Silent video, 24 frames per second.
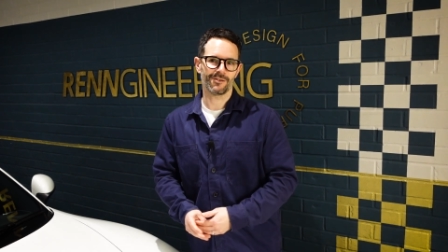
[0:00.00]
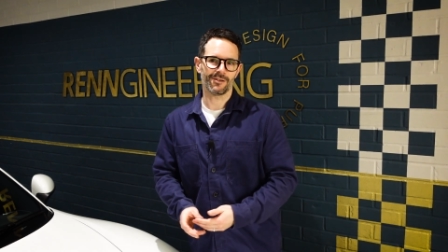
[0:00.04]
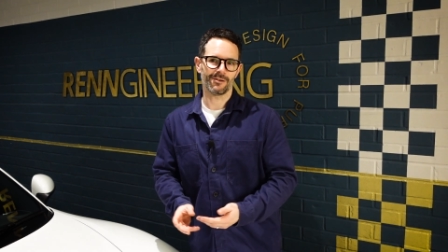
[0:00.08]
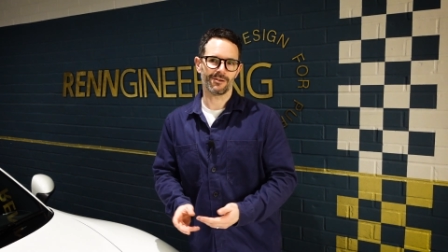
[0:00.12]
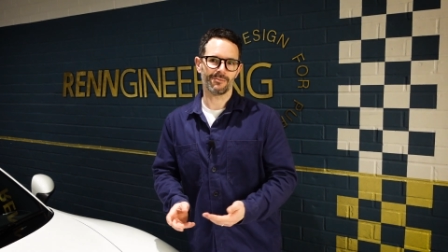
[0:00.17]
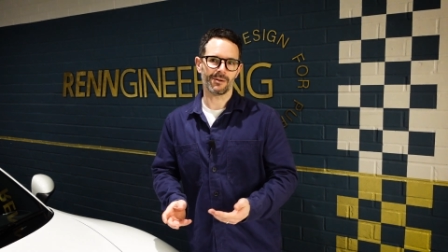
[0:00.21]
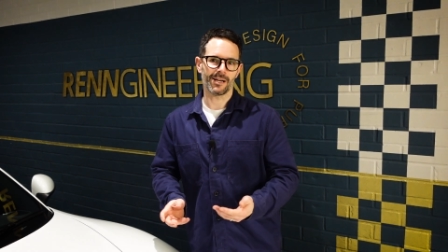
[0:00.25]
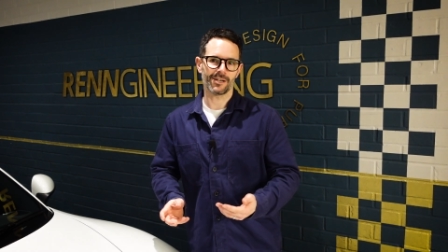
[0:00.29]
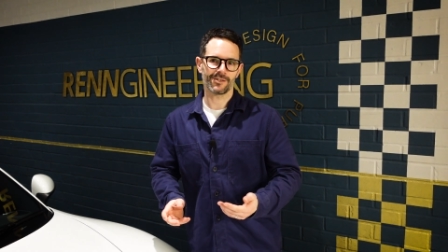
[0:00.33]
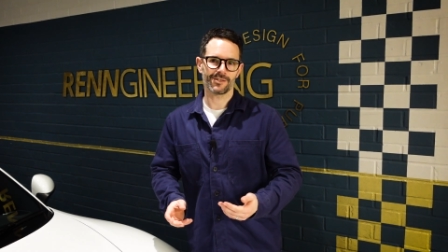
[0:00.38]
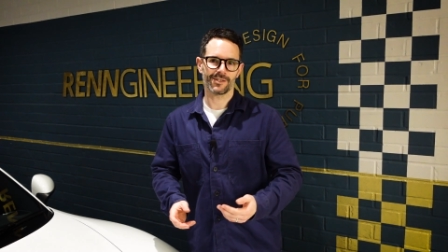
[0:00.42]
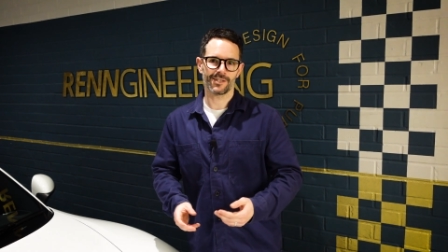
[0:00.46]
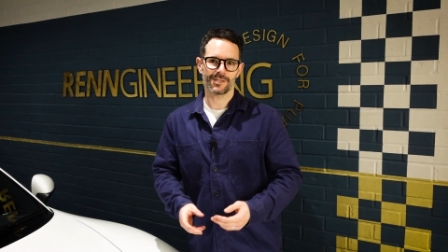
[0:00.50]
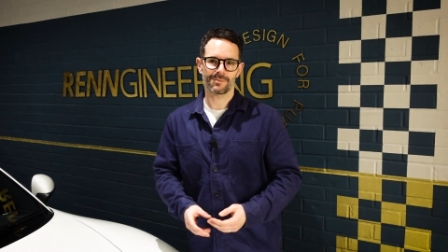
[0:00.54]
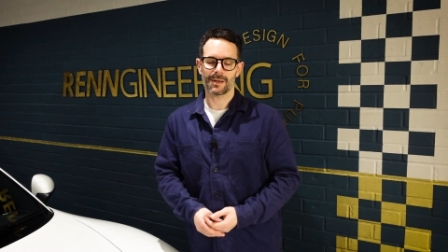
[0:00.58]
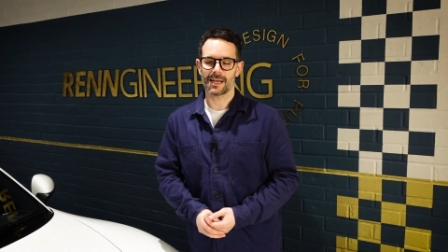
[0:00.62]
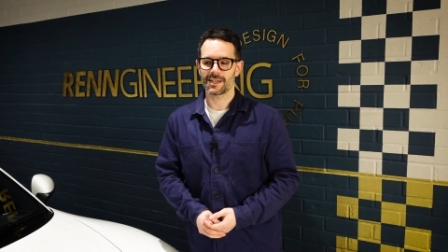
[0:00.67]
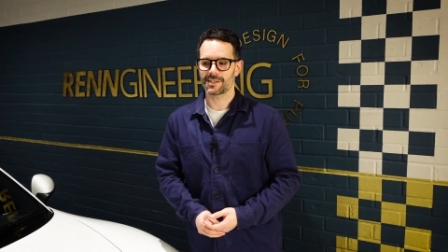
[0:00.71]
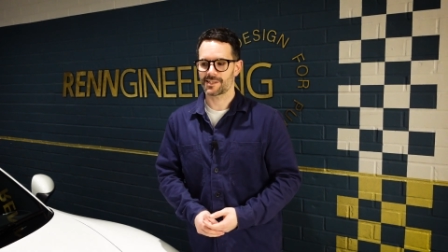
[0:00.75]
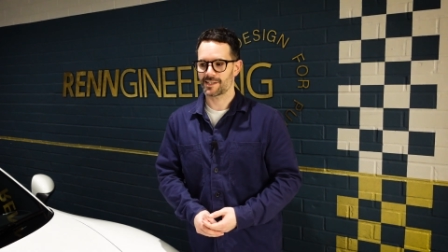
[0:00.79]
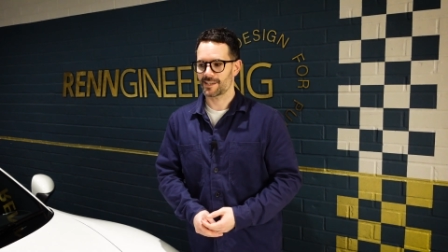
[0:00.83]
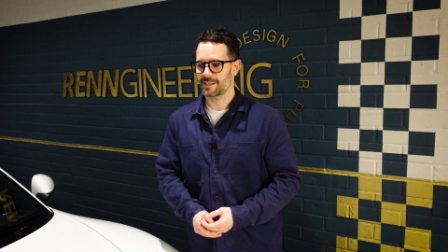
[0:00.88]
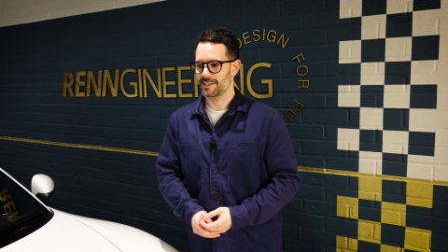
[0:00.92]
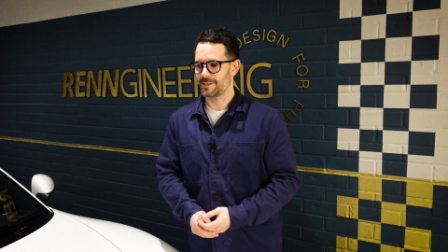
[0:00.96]
can imagine, it's
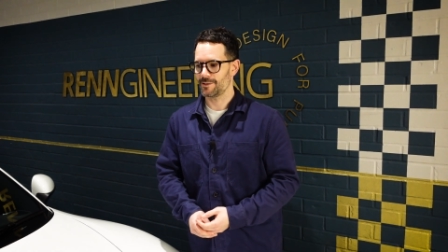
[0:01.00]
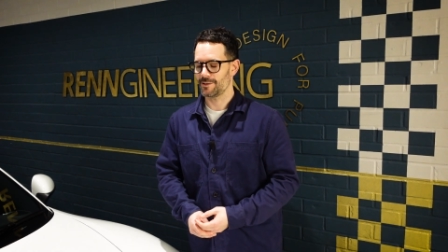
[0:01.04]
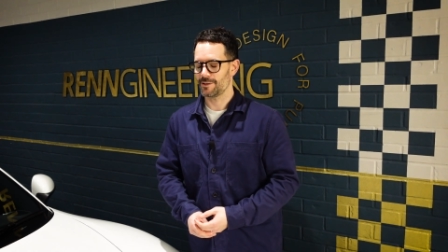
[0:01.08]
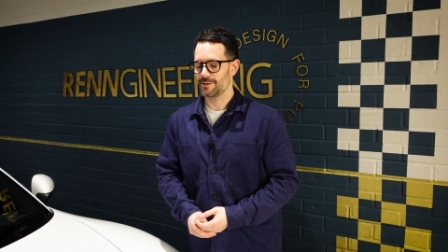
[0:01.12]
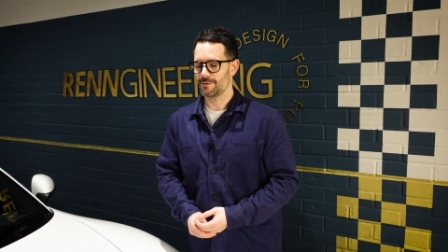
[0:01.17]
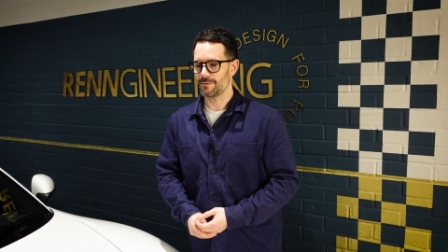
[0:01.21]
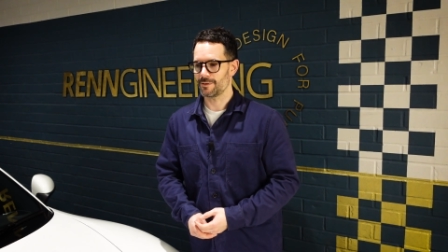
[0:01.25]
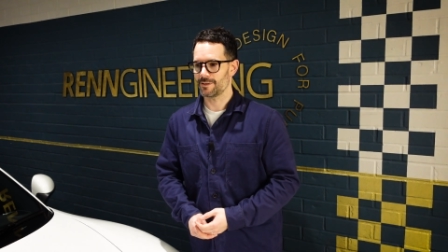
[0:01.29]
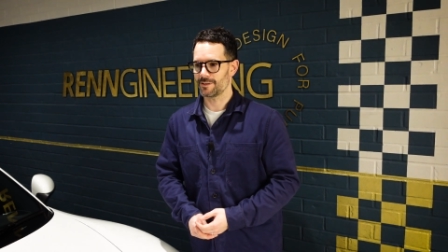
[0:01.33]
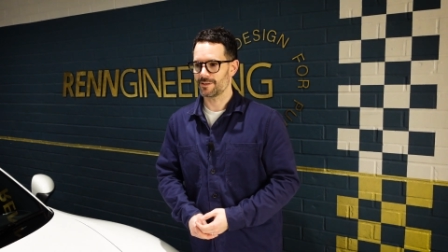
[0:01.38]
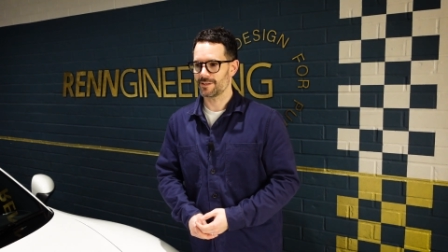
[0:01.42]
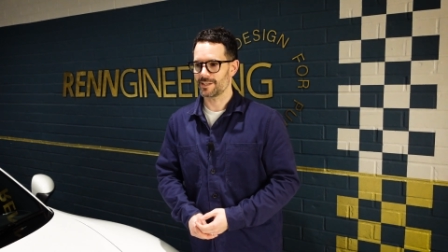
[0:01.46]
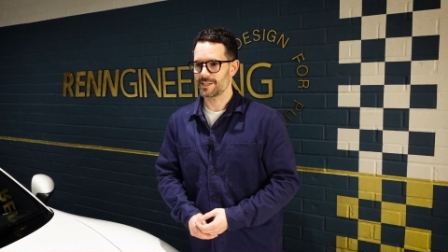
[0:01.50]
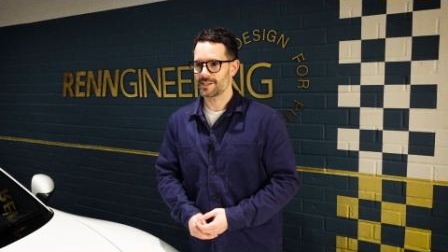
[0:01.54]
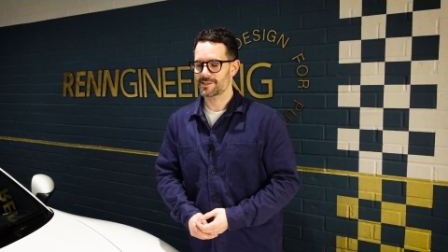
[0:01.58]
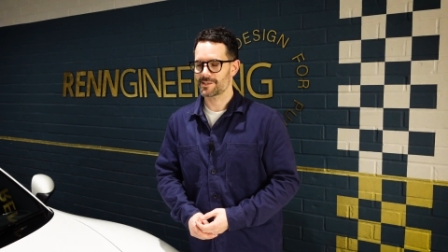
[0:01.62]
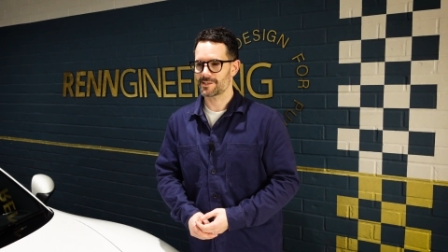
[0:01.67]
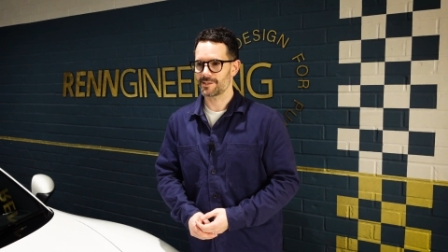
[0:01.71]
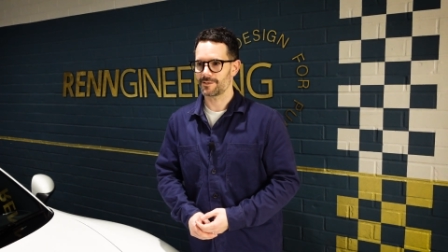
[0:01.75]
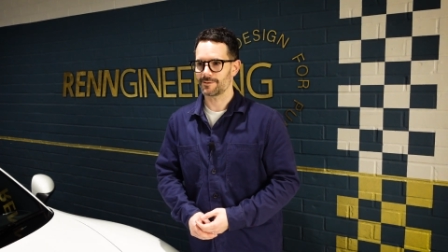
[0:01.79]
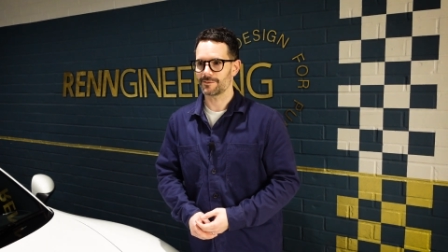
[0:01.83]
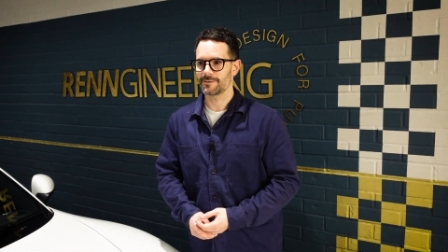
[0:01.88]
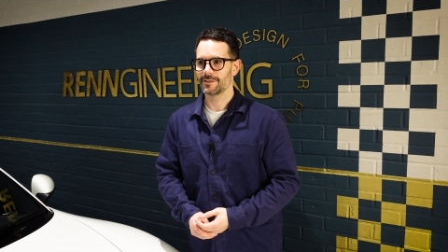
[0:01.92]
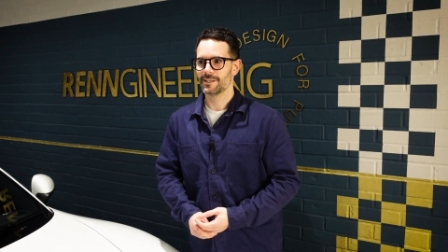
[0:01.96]
basically new underneath
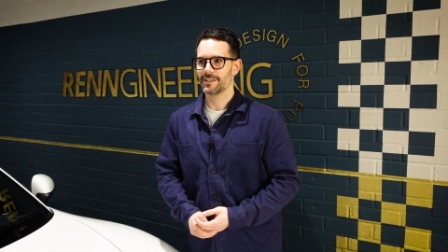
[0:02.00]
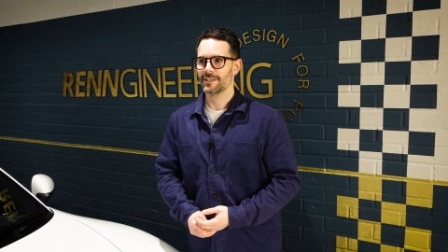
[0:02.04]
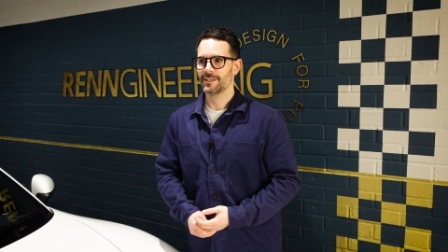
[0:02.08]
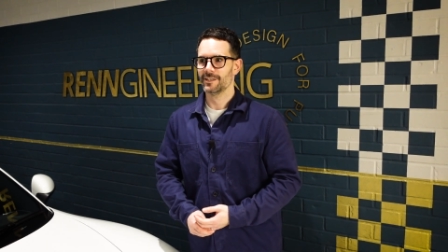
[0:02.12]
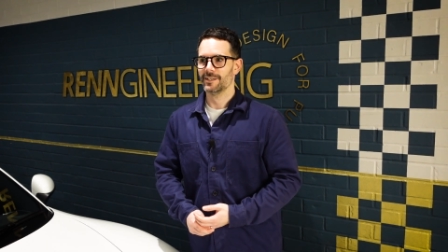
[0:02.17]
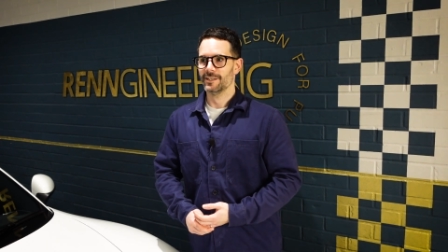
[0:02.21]
still.